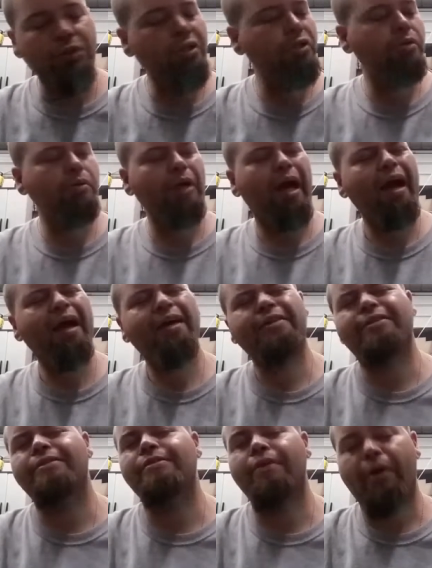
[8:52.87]
you
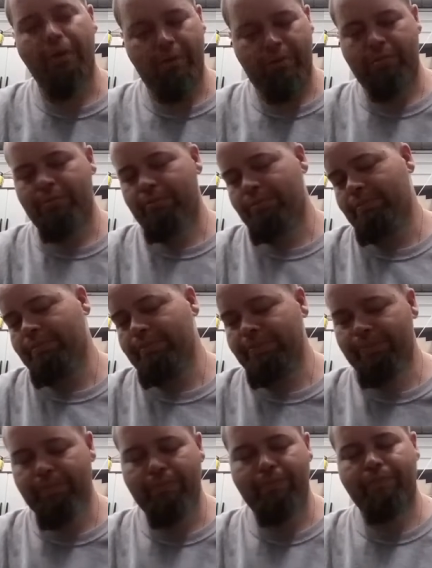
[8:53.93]
guys know
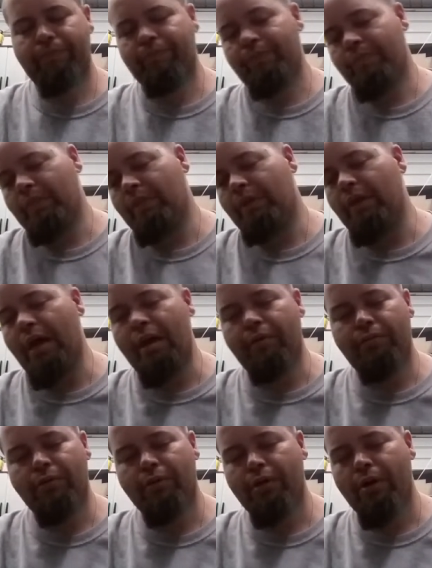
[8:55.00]
that
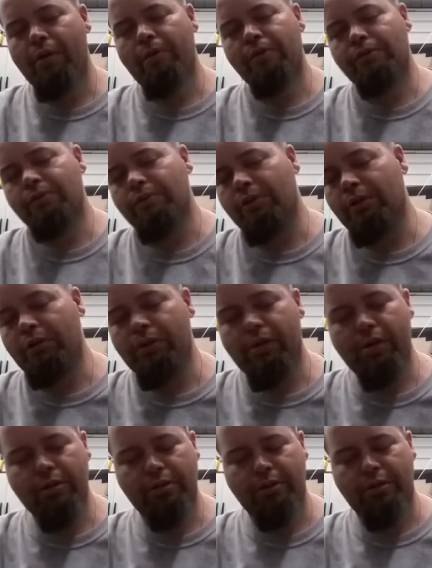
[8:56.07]
if you go into a
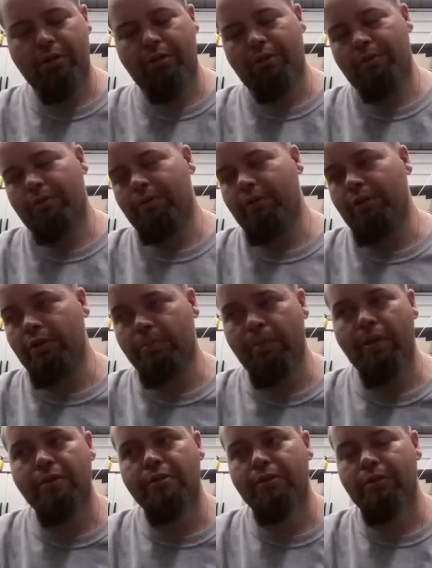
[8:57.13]
U.S. Cellular
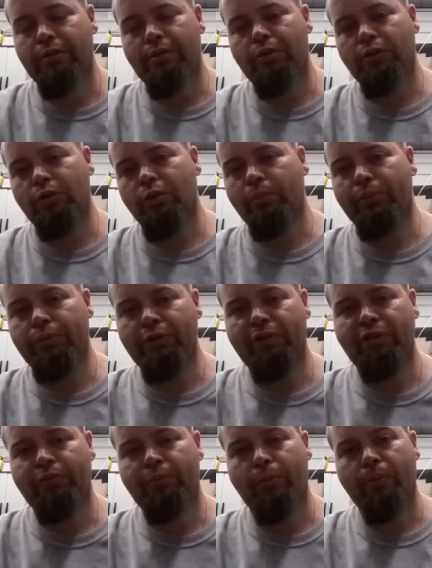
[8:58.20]
expecting to use your
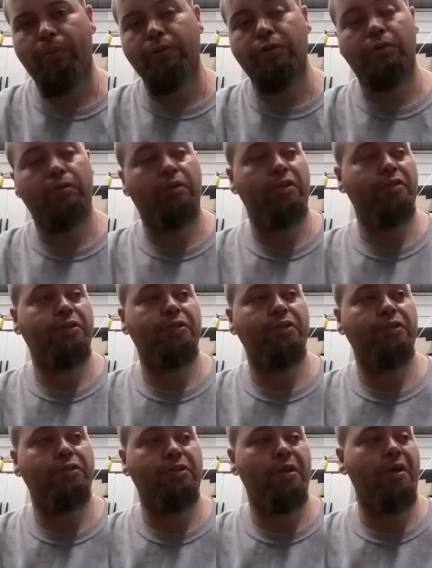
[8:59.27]
belief points on, let's
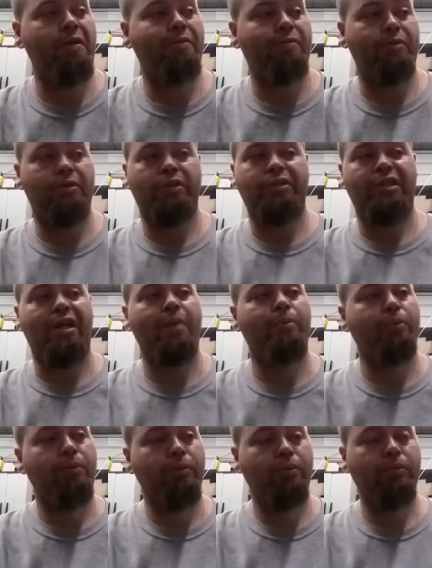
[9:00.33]
just say, for
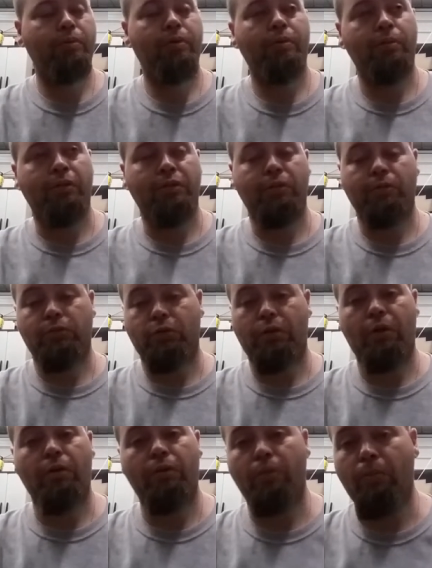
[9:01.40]
example, because it was the
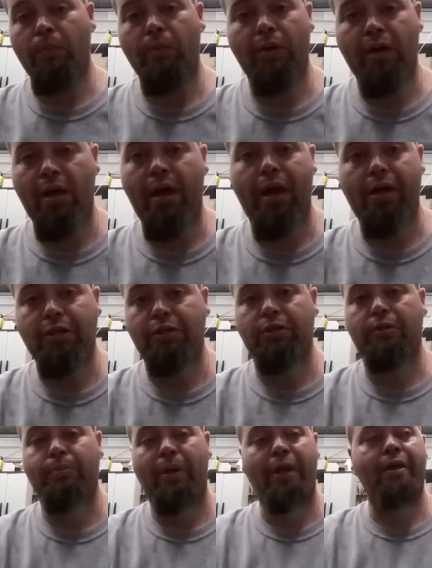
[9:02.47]
only one that I
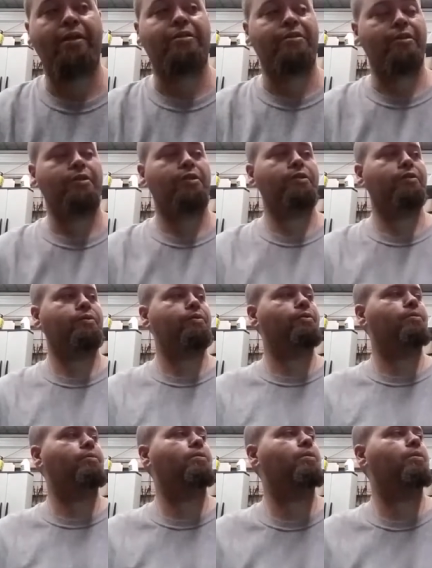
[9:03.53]
actually paid attention to,